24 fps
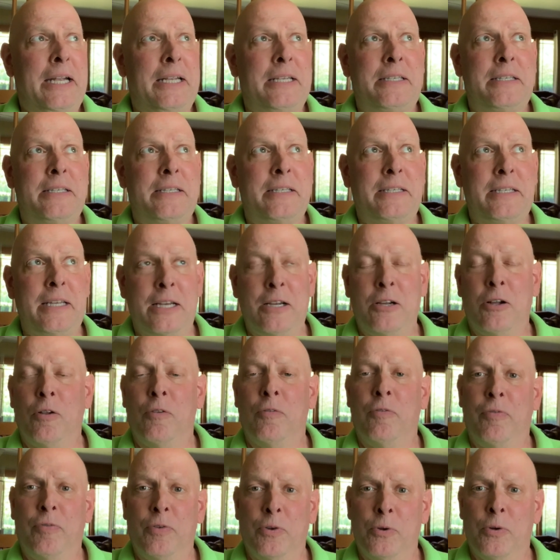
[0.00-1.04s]
a single
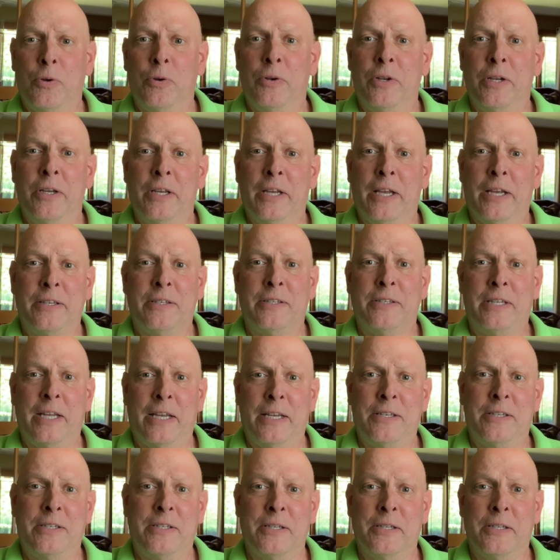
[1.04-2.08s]
food has
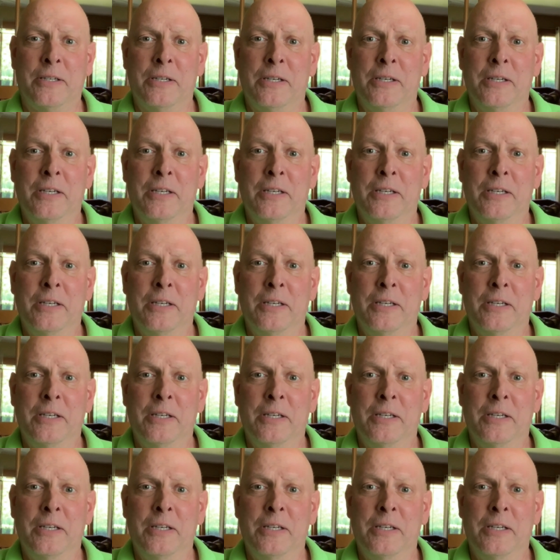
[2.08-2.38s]
tasted